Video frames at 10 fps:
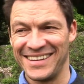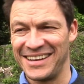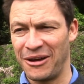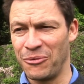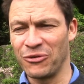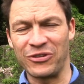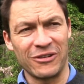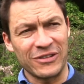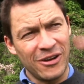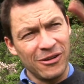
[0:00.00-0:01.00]
I walked
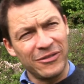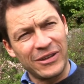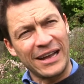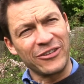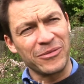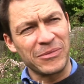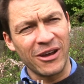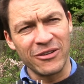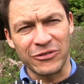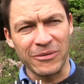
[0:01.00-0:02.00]
along the whole of the Antrim
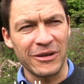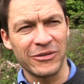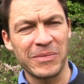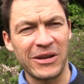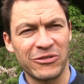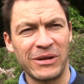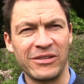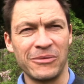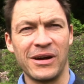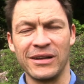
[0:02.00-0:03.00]
coast when I was about
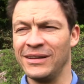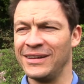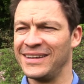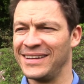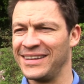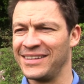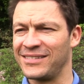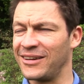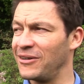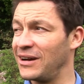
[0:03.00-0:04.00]
21,
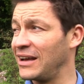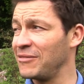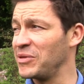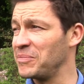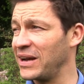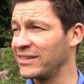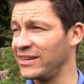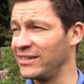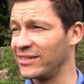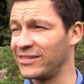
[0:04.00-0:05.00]
so uh, and I haven't been back
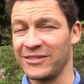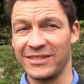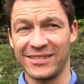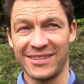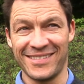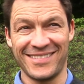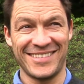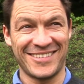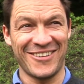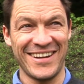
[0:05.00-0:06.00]
since. So it's uh,
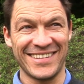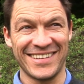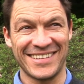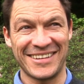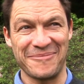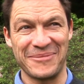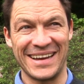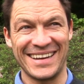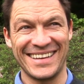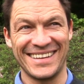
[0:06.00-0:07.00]
it's great to come
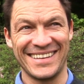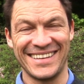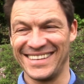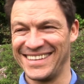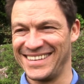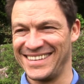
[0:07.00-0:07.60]
back. Certainly